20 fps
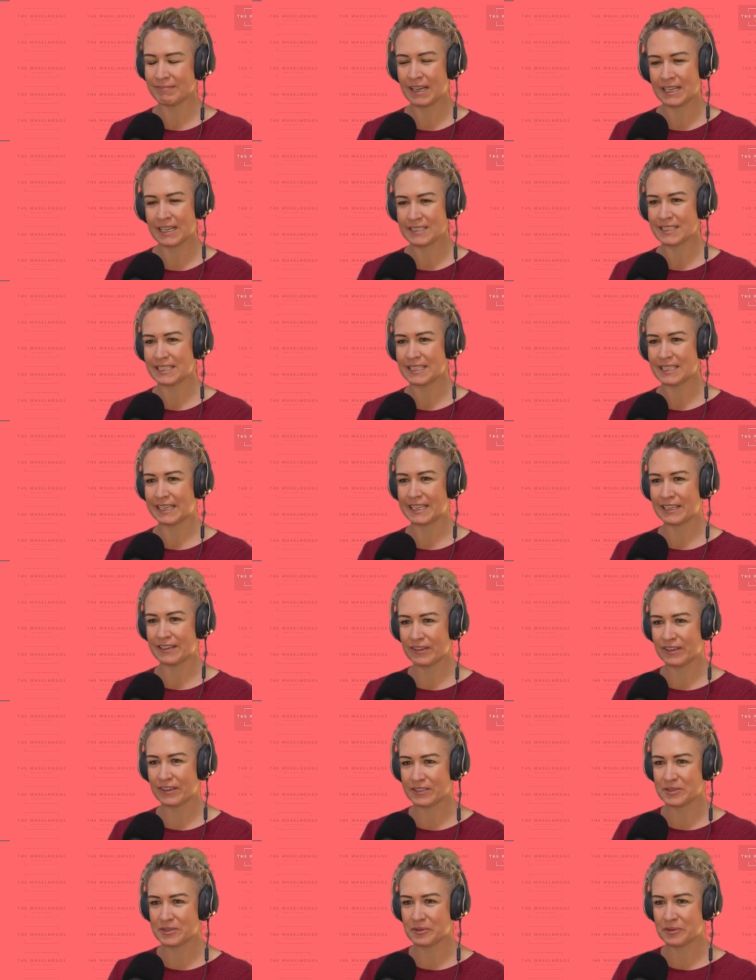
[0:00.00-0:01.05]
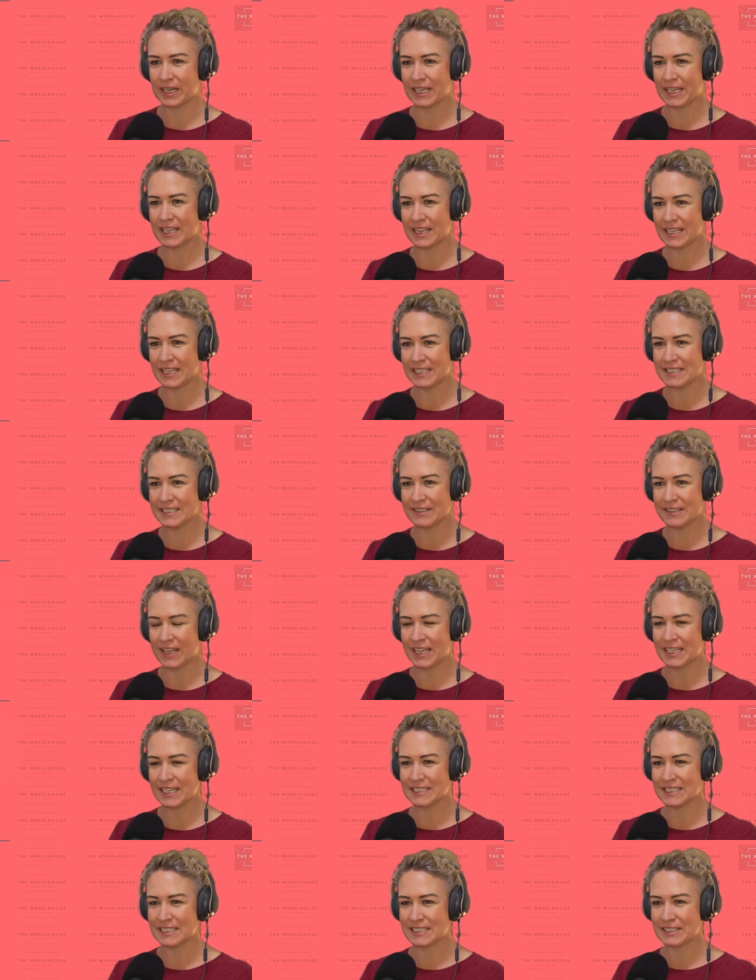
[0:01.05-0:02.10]
Ask Nick Kyrgios what he thinks of
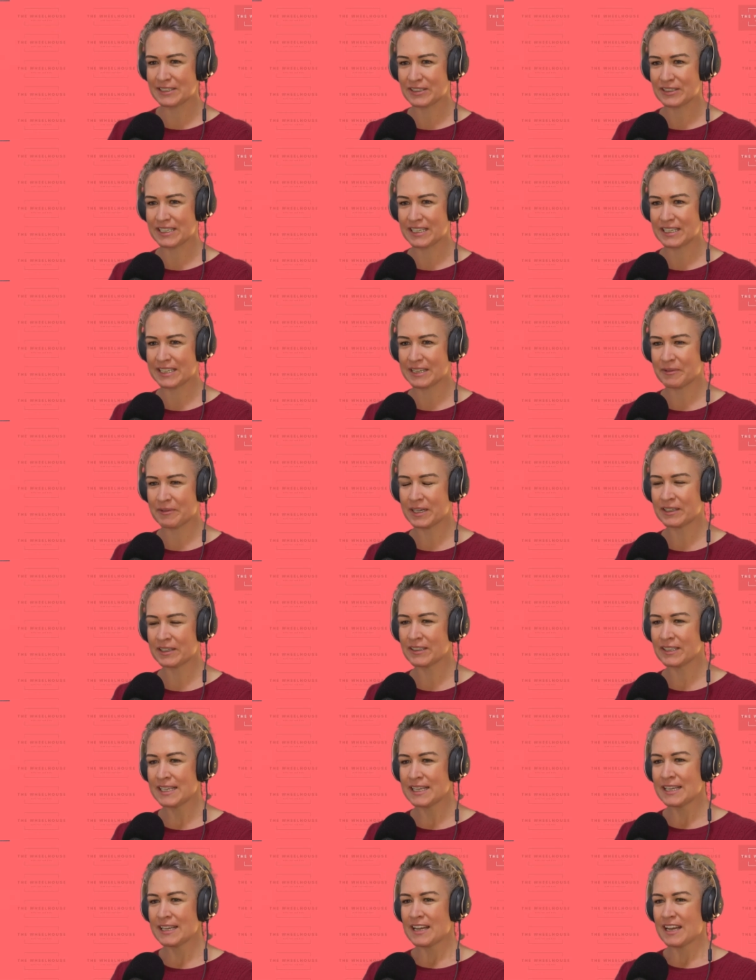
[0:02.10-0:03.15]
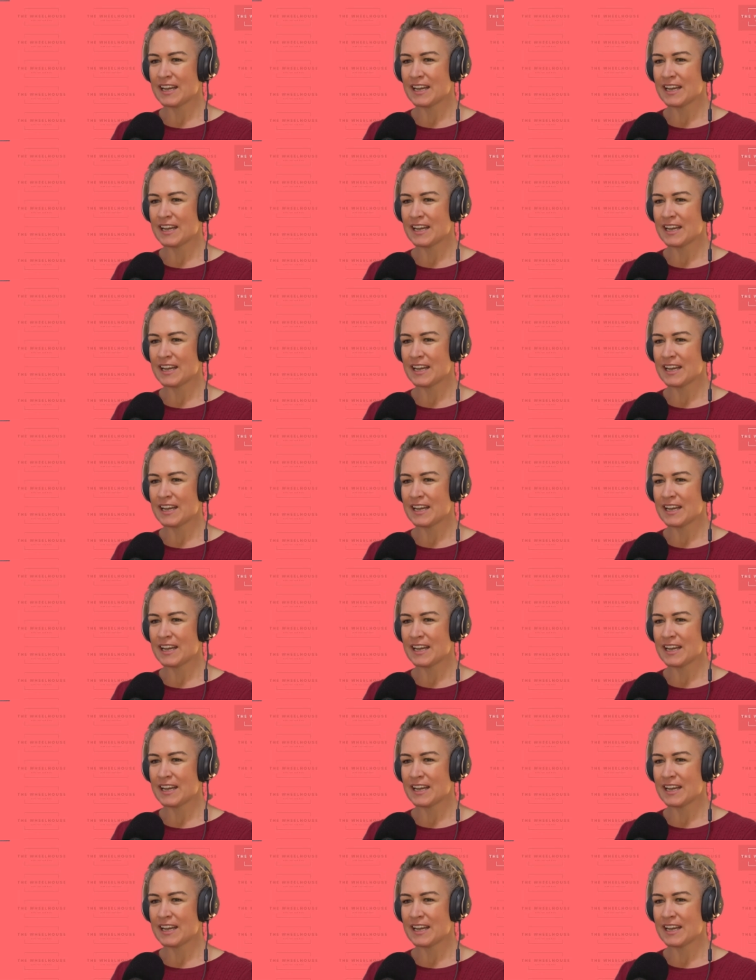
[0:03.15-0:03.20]
that. It doesn't go down that well.